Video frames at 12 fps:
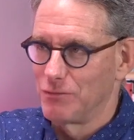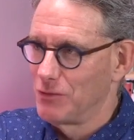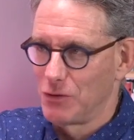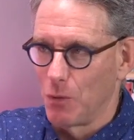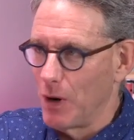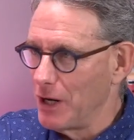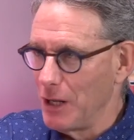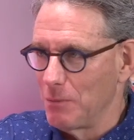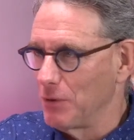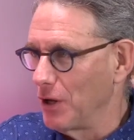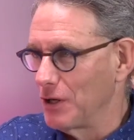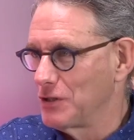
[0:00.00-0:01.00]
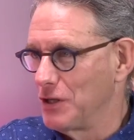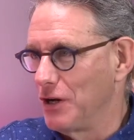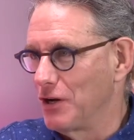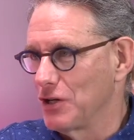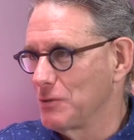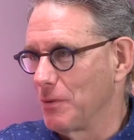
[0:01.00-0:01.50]
20 plus
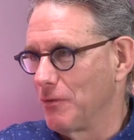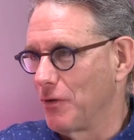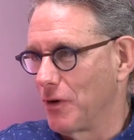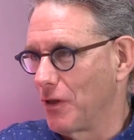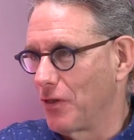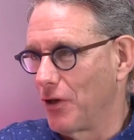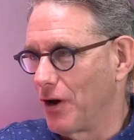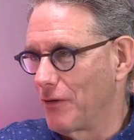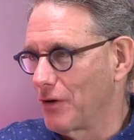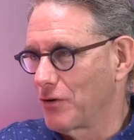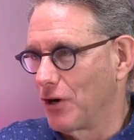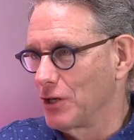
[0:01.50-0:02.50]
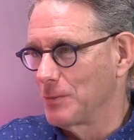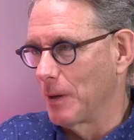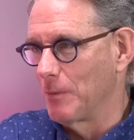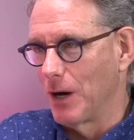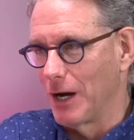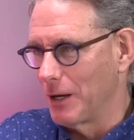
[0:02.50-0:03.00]
years before the thought ever crossed my
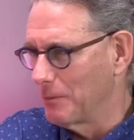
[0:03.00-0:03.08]
mind.